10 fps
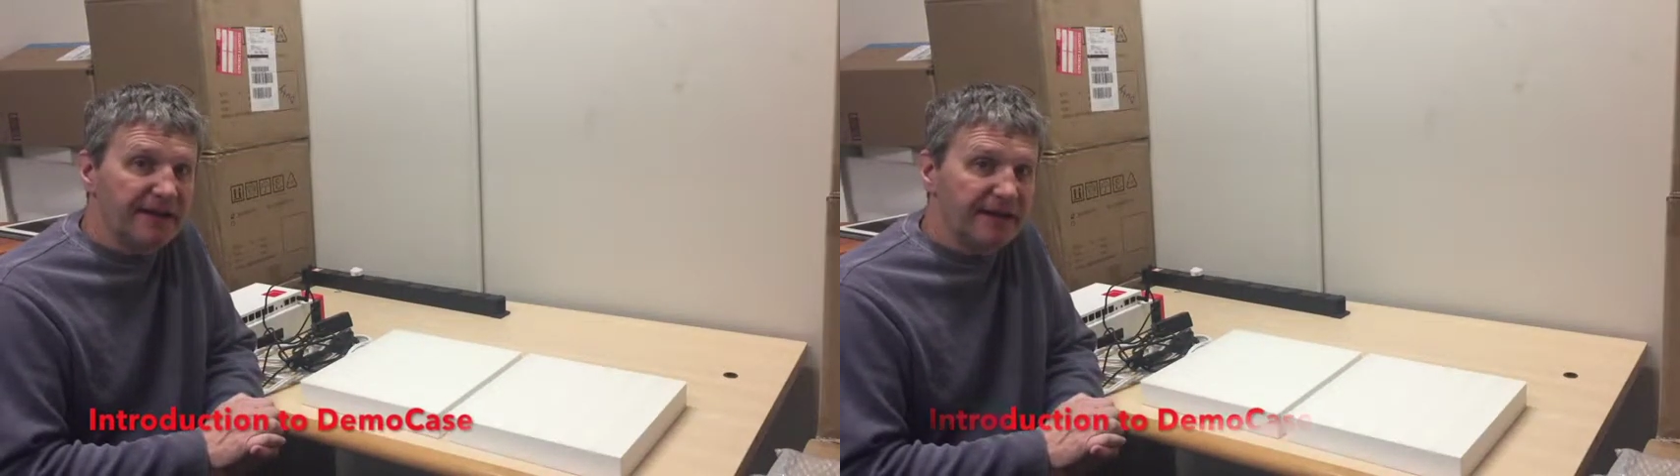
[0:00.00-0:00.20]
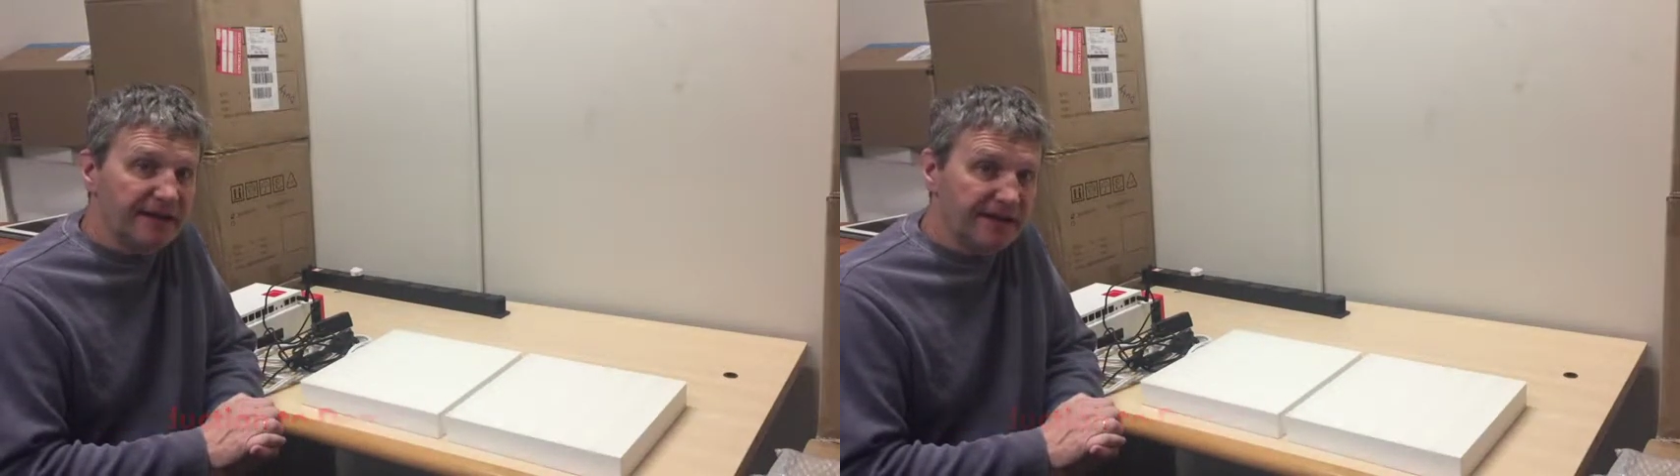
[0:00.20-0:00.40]

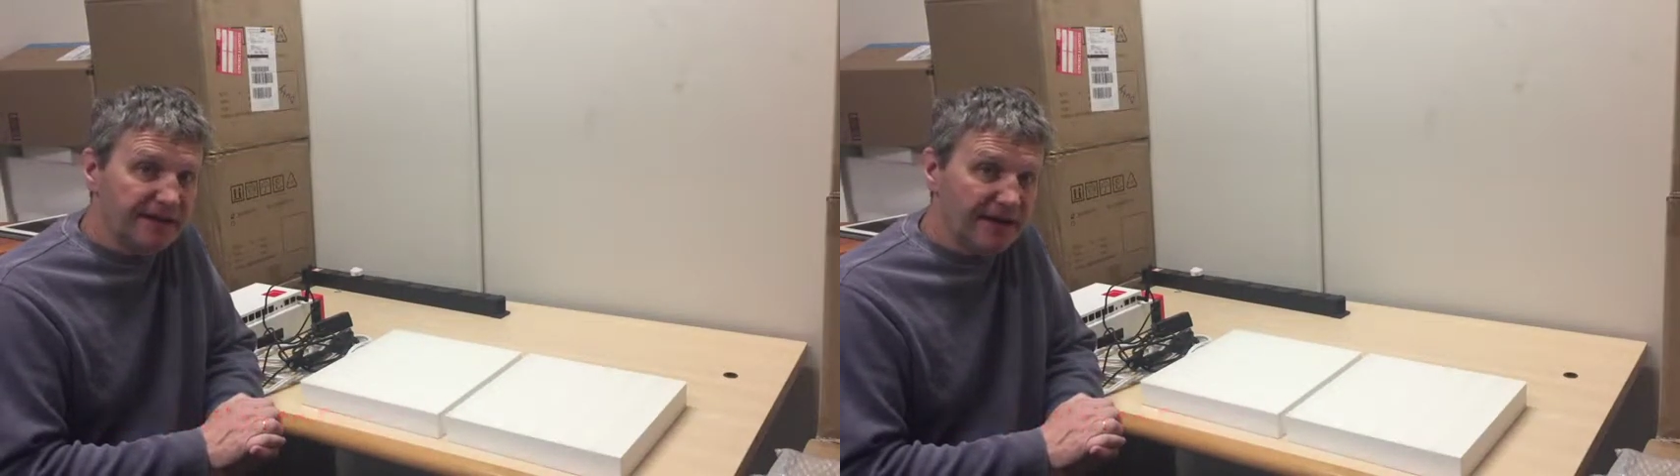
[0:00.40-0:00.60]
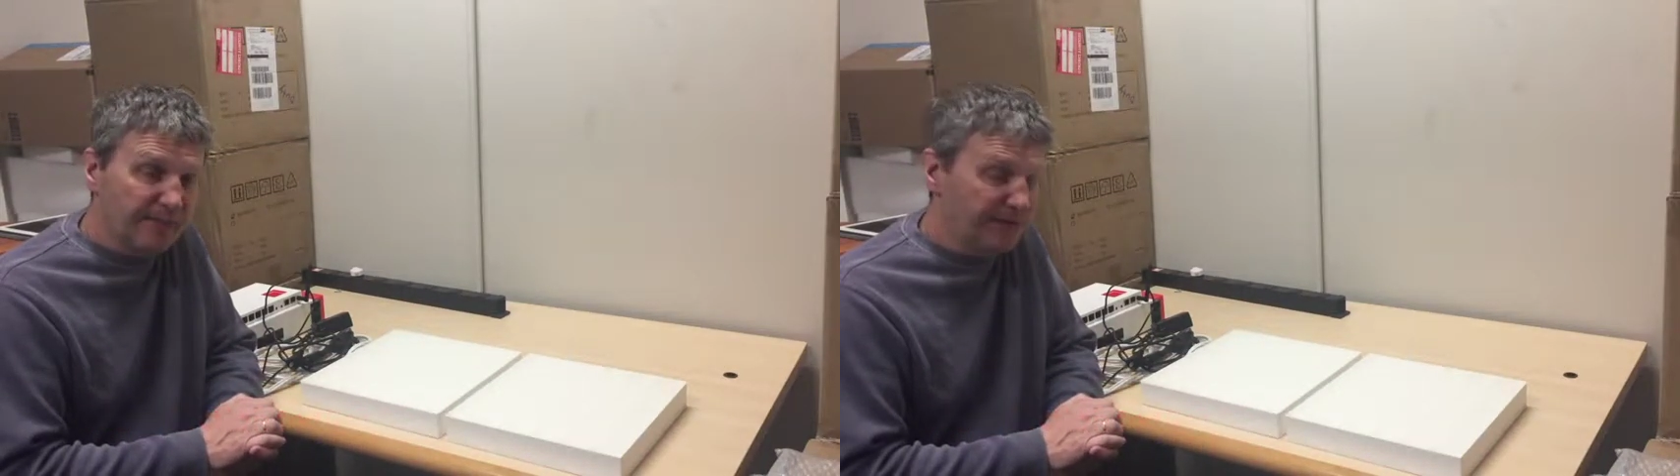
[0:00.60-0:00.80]
and get
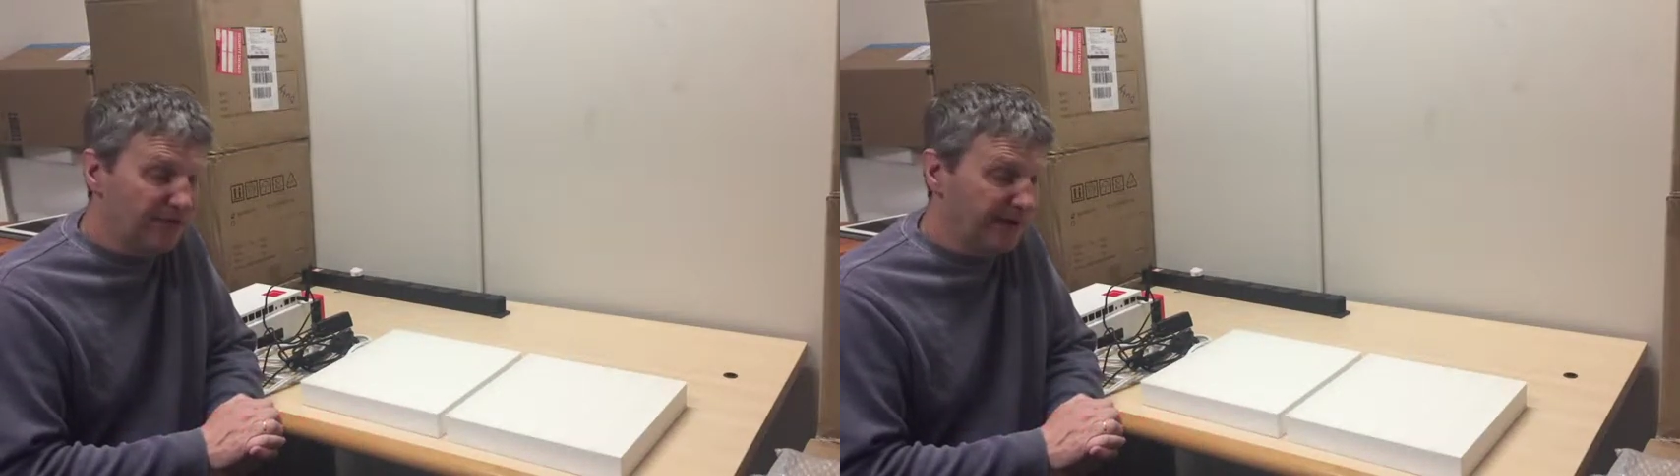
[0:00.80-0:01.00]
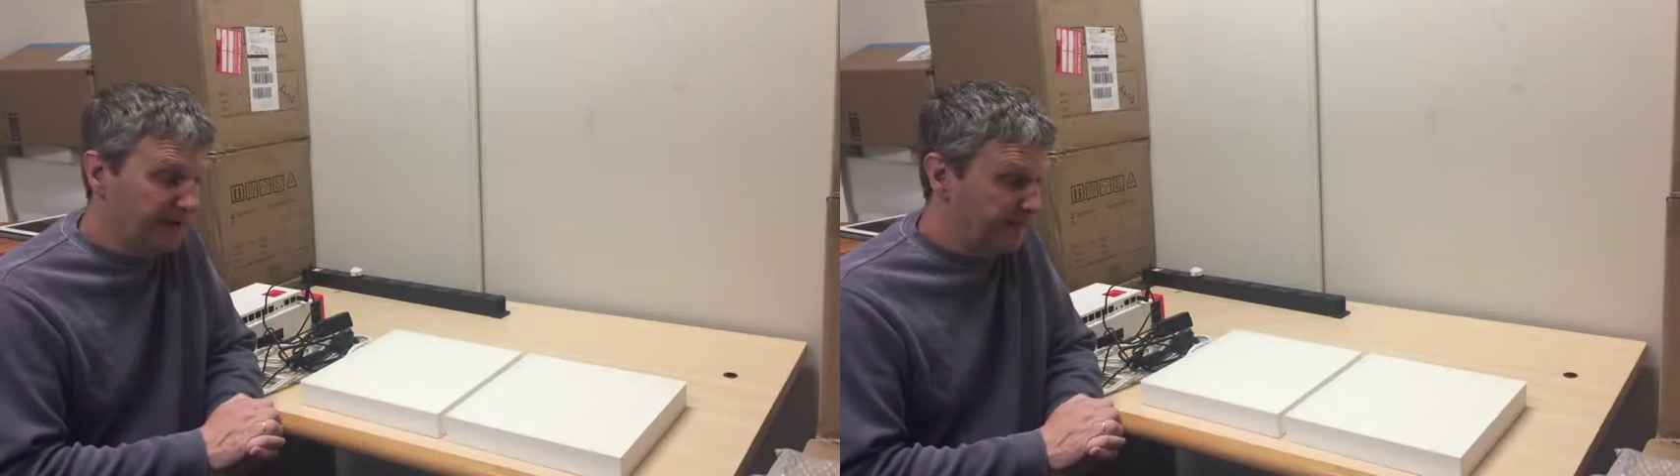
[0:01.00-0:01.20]
it up
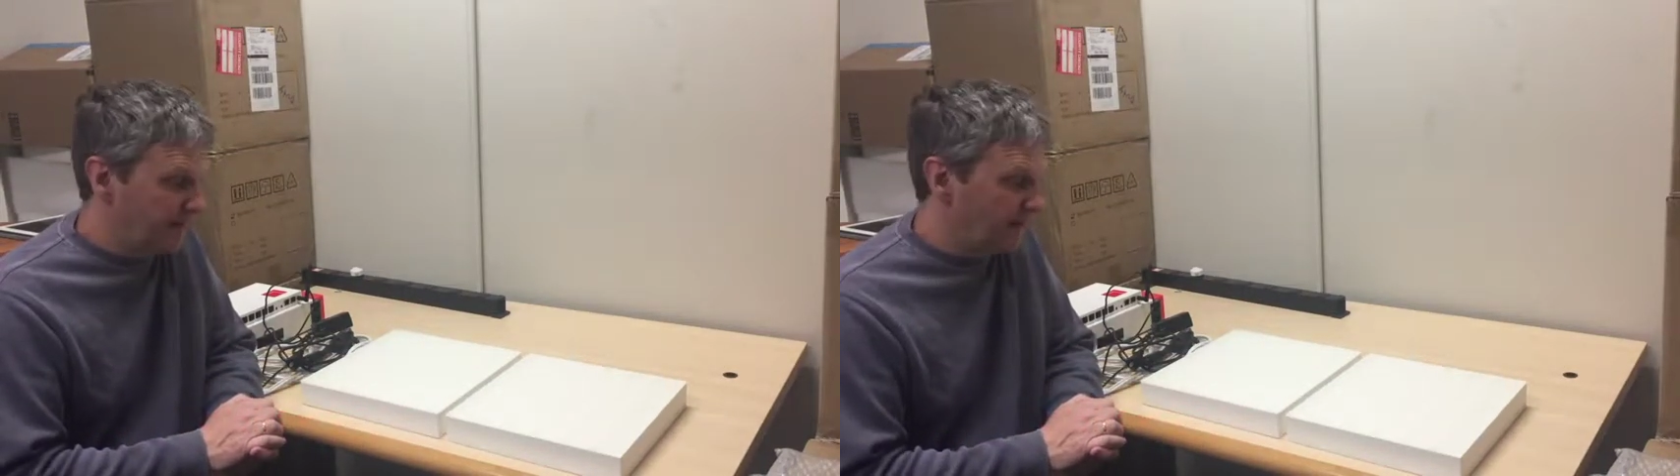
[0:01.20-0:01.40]
and running.